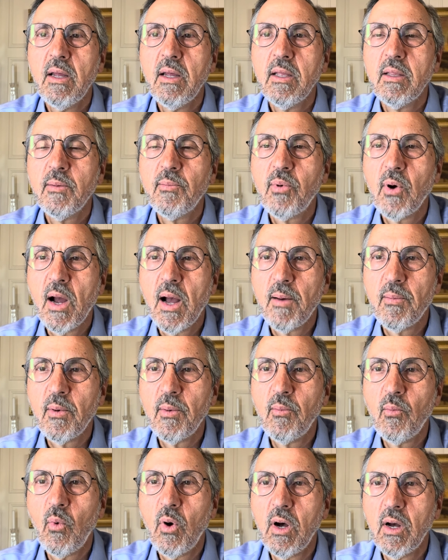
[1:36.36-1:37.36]
The
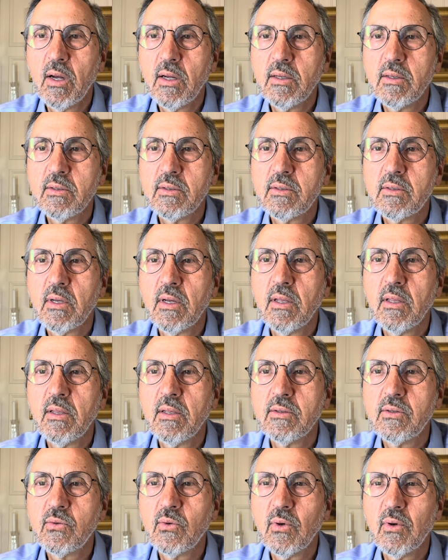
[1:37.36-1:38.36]
problem was
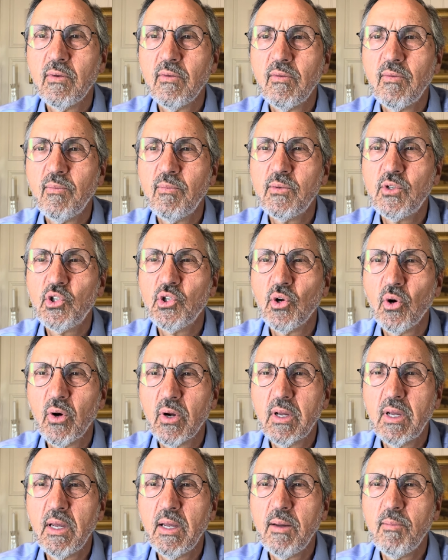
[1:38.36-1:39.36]
this sort of
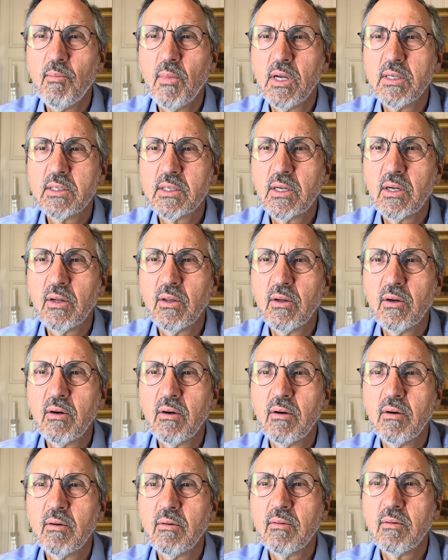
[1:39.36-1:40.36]
jerky
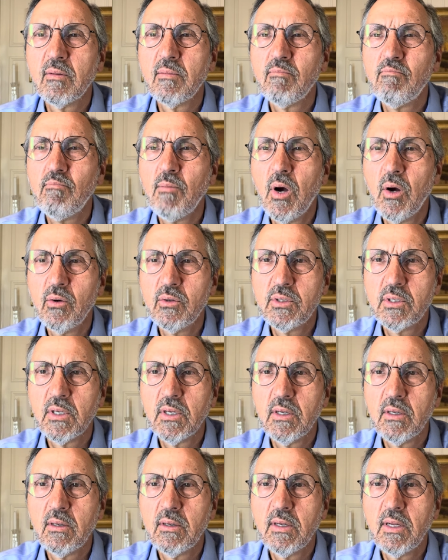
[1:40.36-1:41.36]
muscular
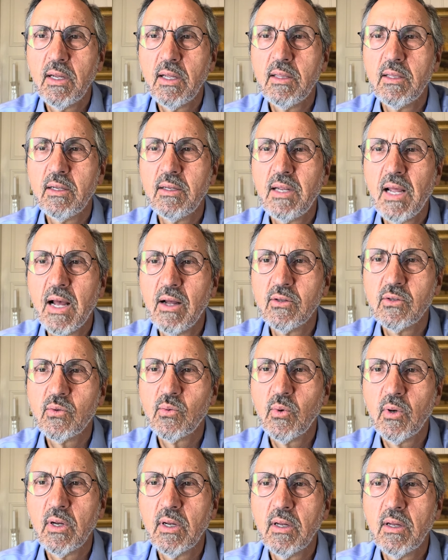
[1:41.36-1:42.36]
motion in the
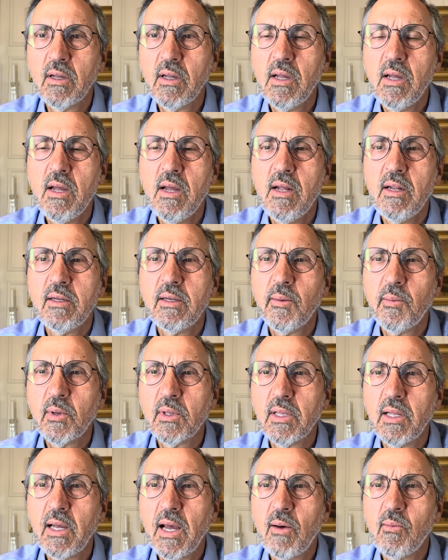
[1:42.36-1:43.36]
downswing.
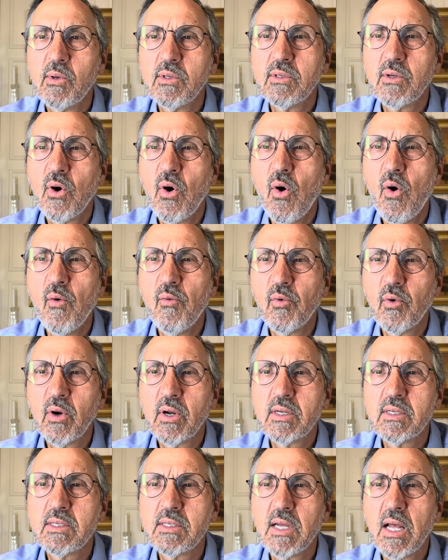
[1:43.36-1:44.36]
Typically, I was
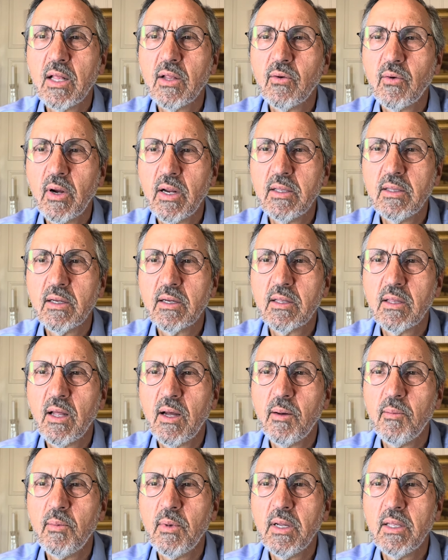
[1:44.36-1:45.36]
over-accelerating the
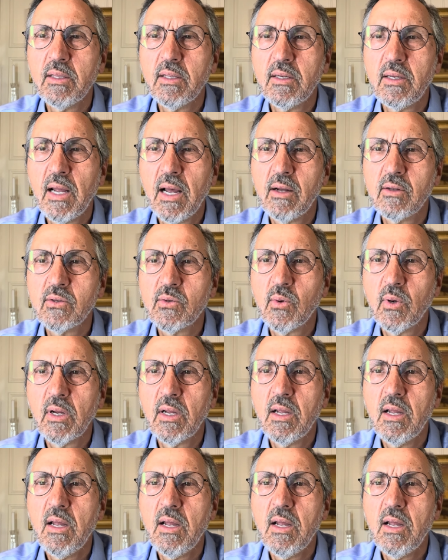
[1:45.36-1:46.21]
club in the downswing,